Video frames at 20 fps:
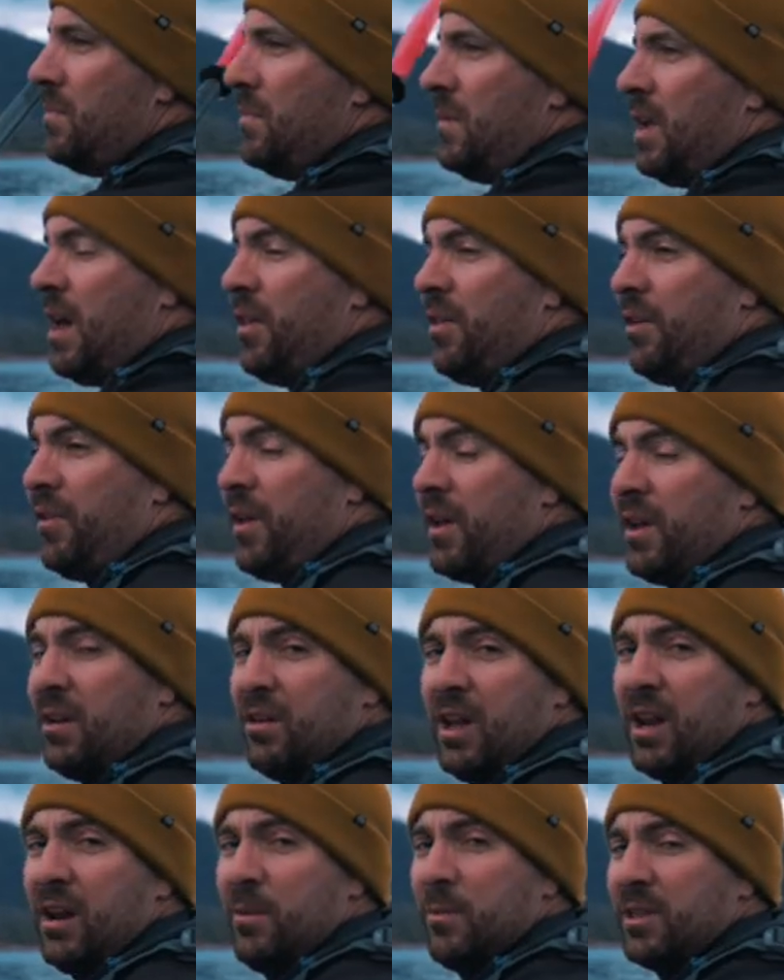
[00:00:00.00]
The other thing you're
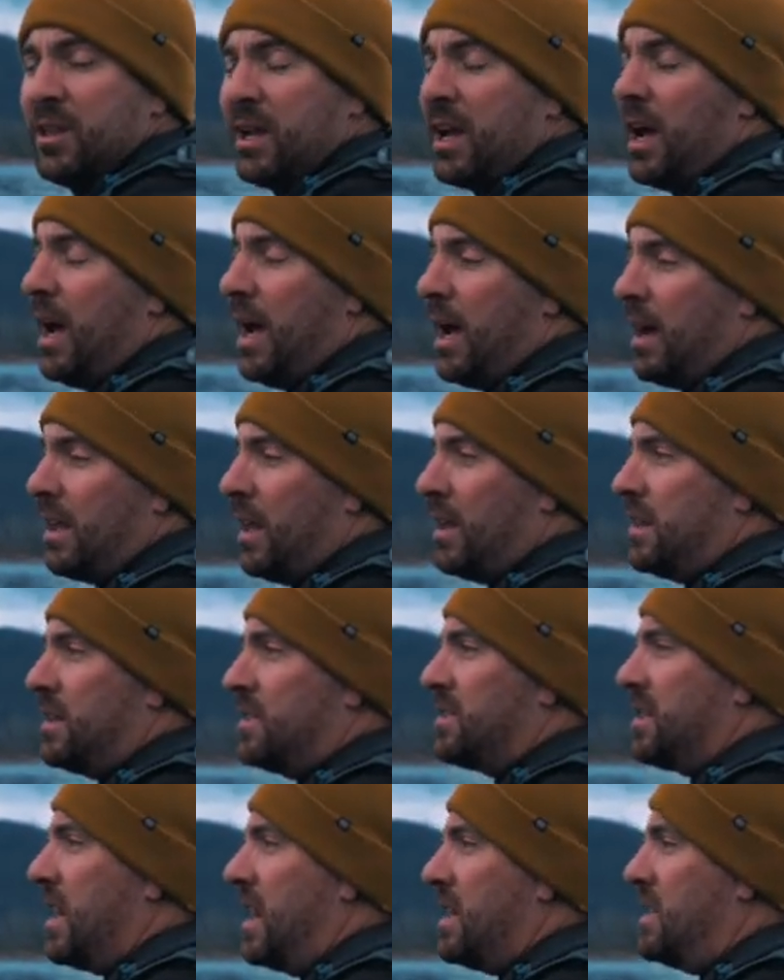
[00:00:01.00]
getting with the kayak like
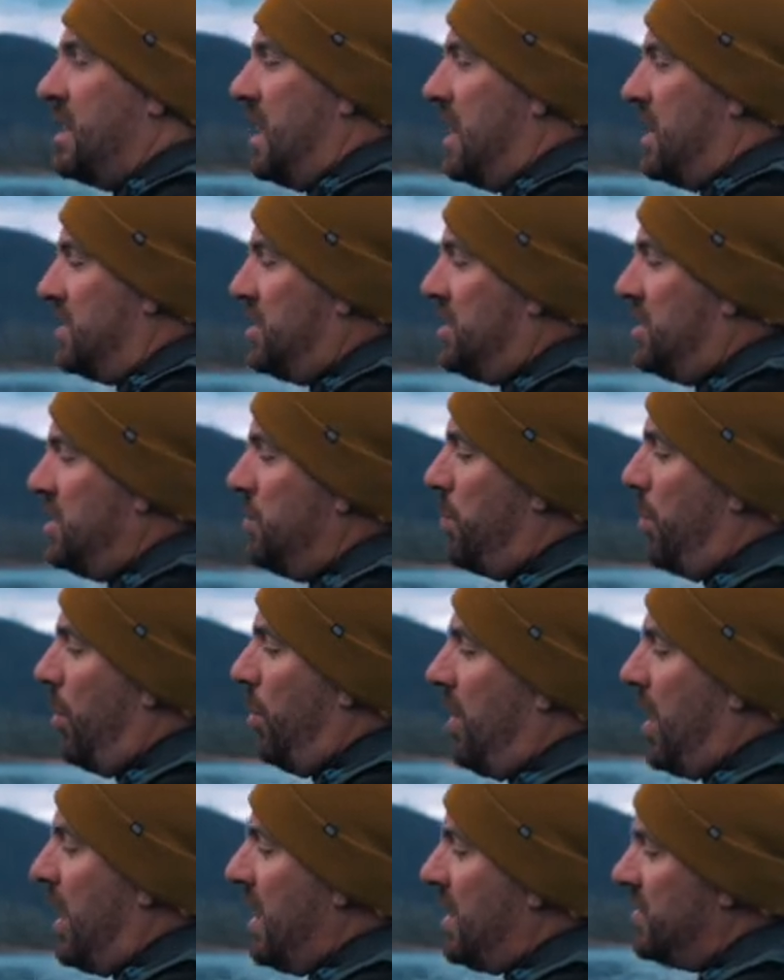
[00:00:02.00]
the Sky 10 is two
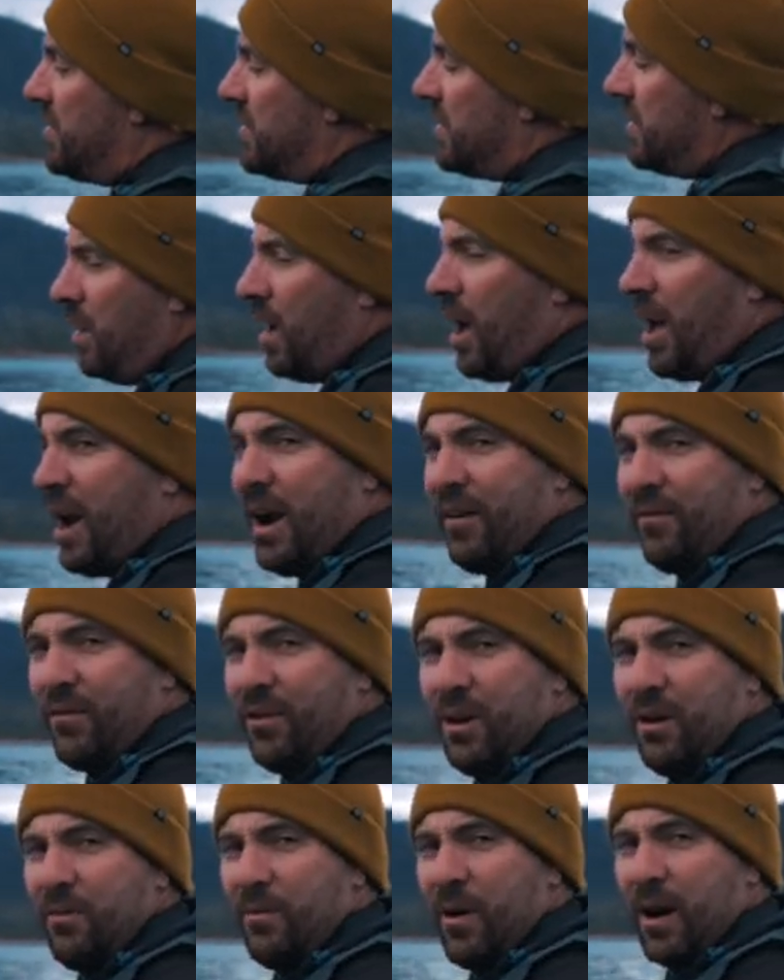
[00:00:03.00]
bulkheads. Not
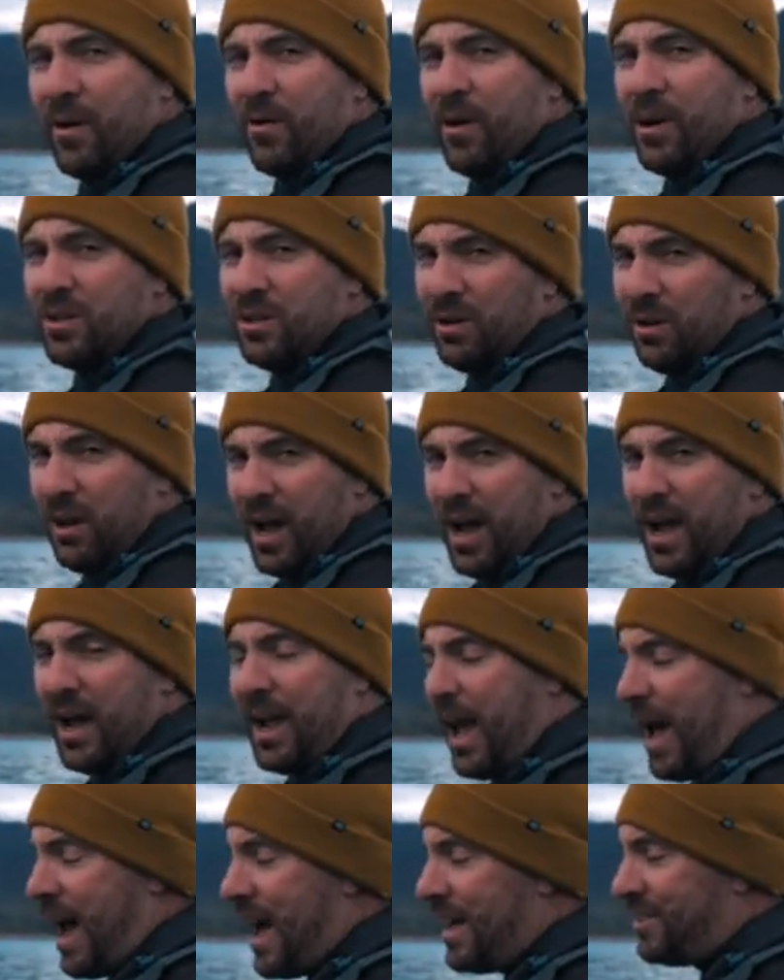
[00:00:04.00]
every recreational
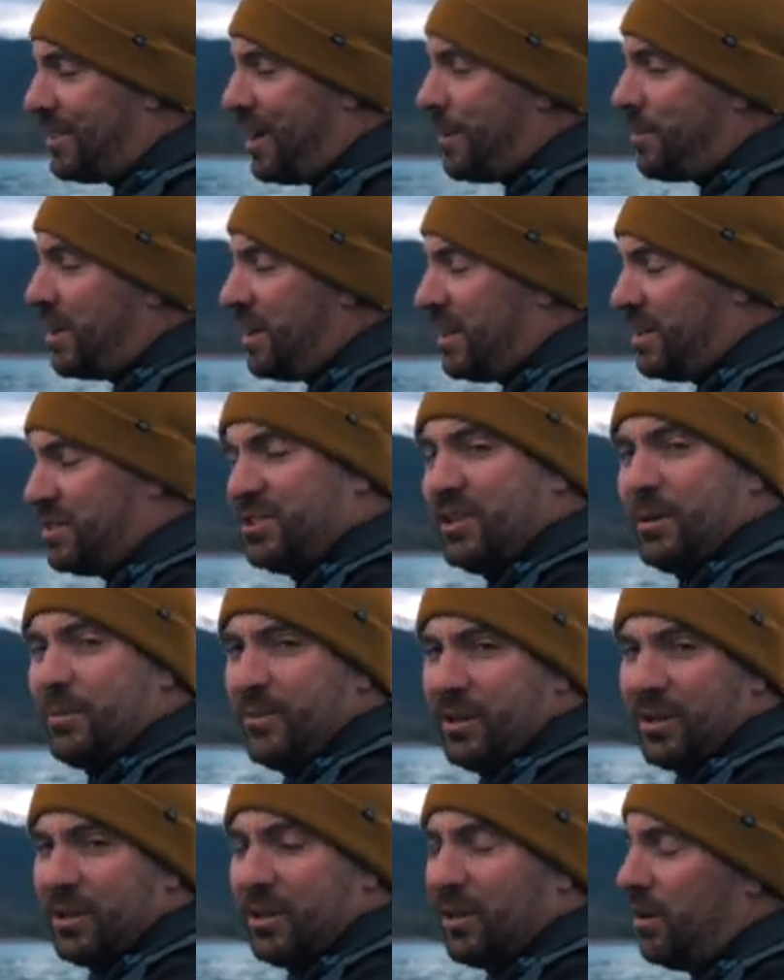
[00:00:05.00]
kayak has that, but it is
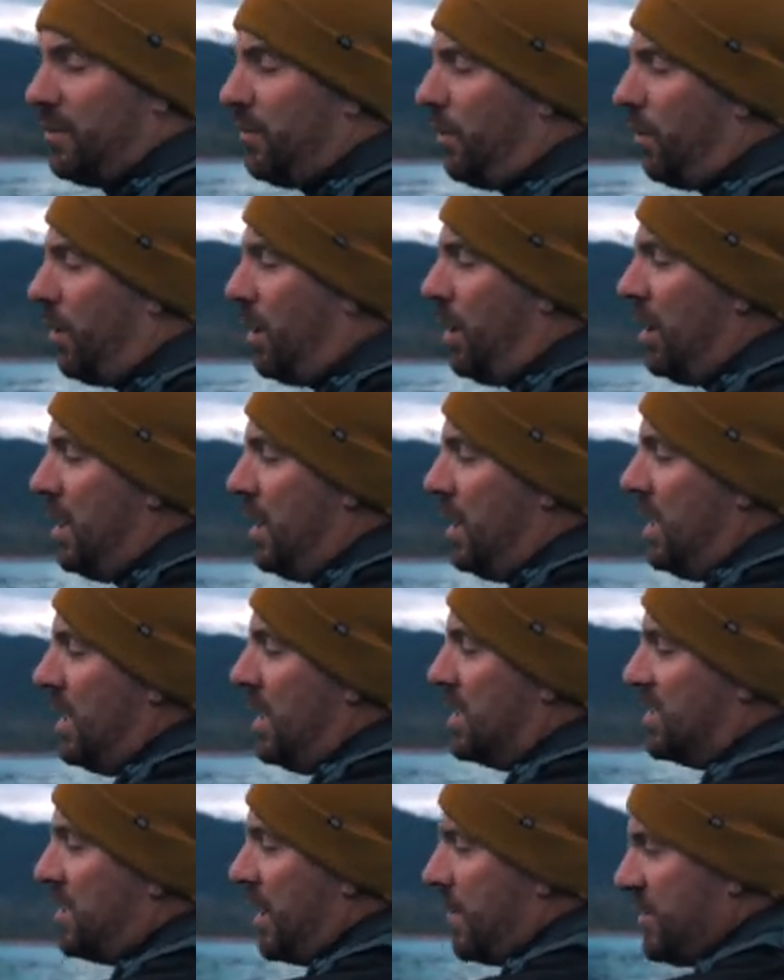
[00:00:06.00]
something to look for,
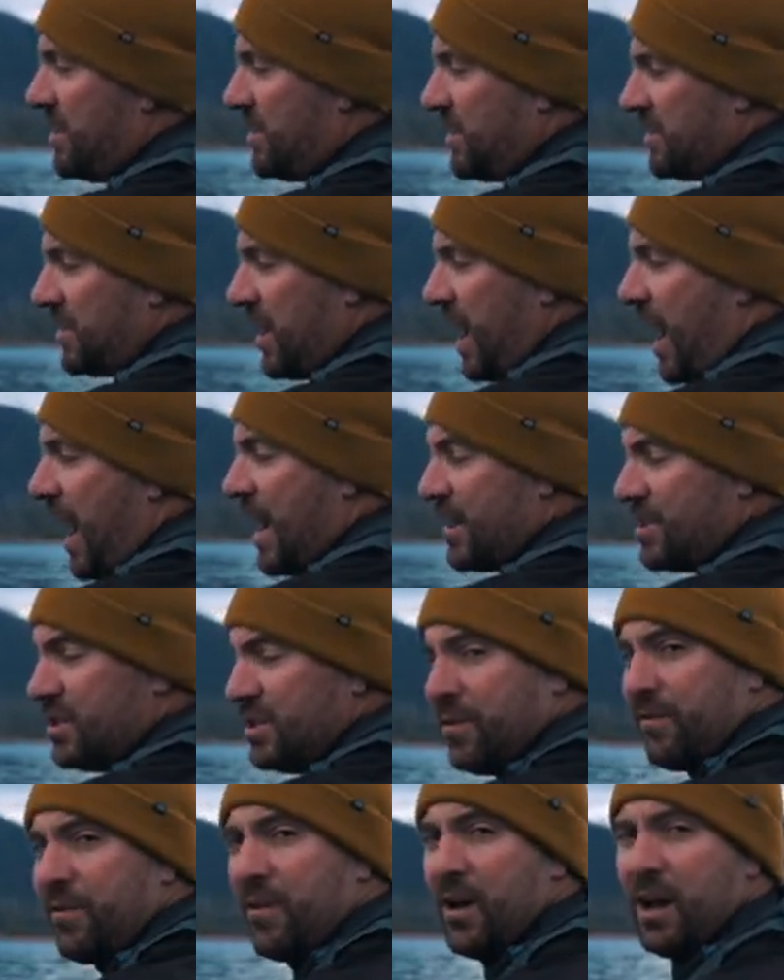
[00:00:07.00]
is that means it's a hatch
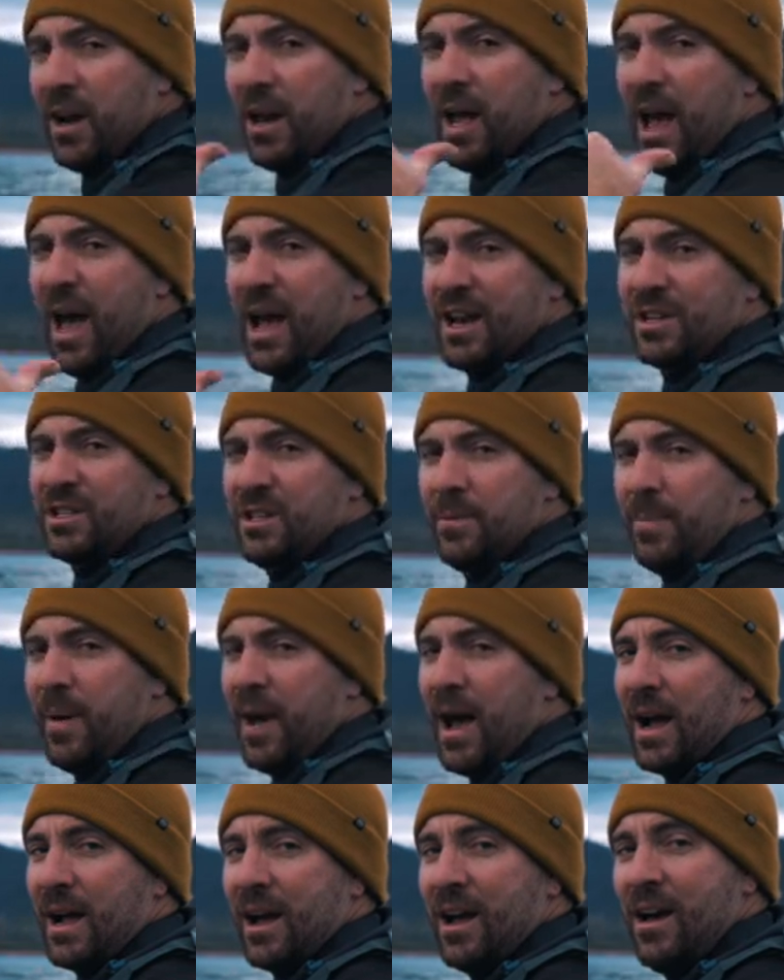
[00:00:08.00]
in the front, a hatch in the
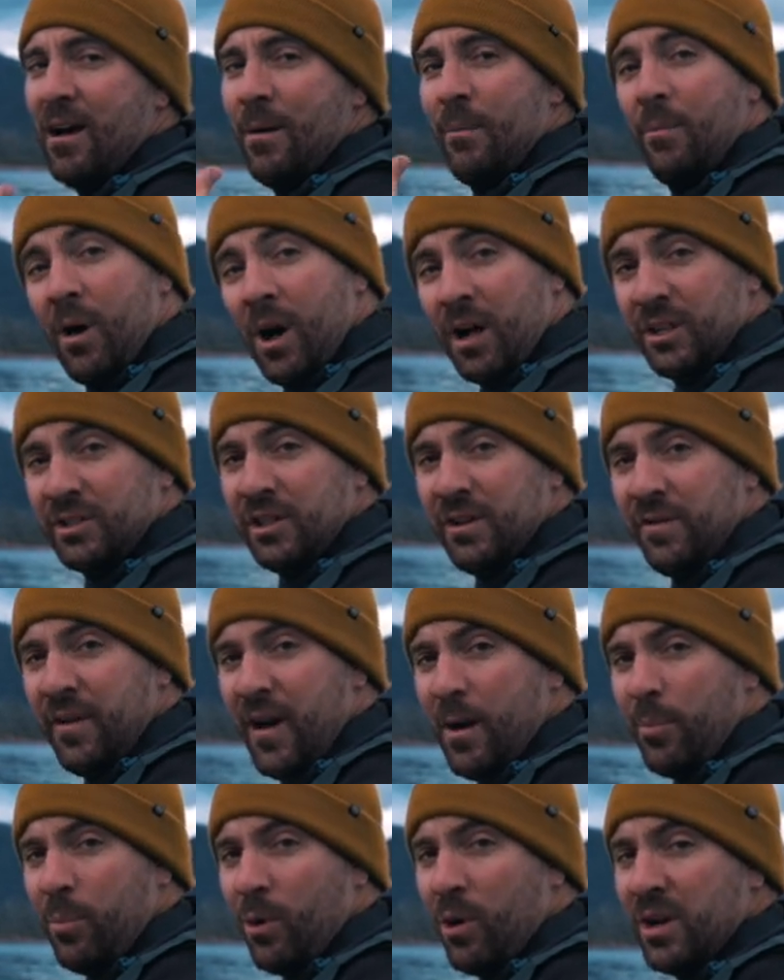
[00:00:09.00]
back, positive
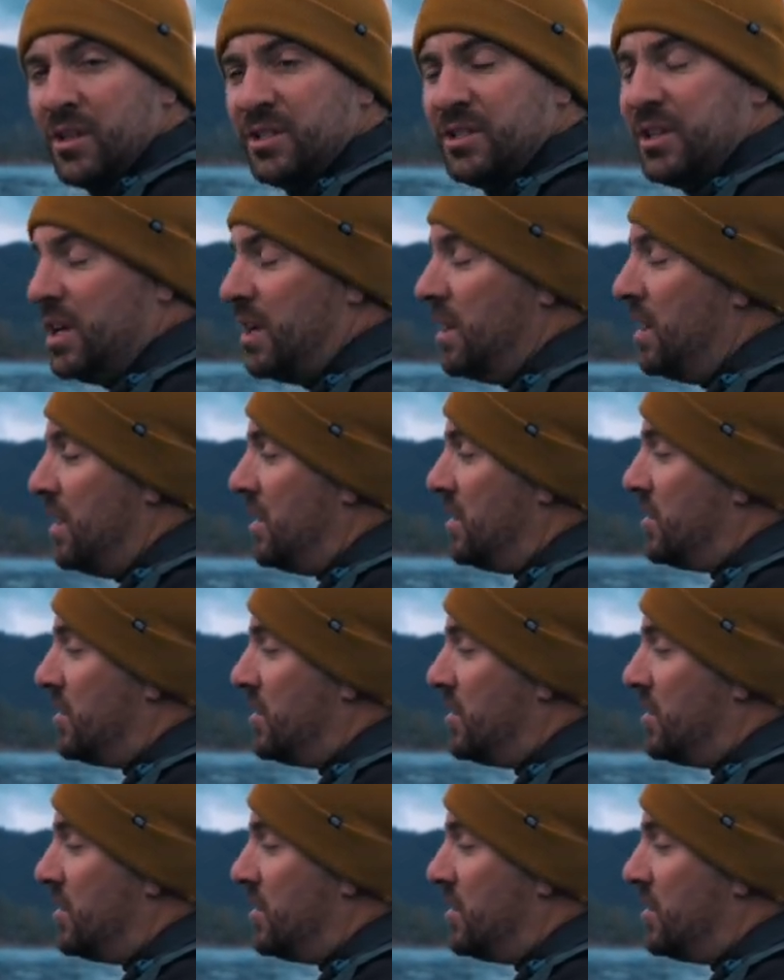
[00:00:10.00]
air buoyancy.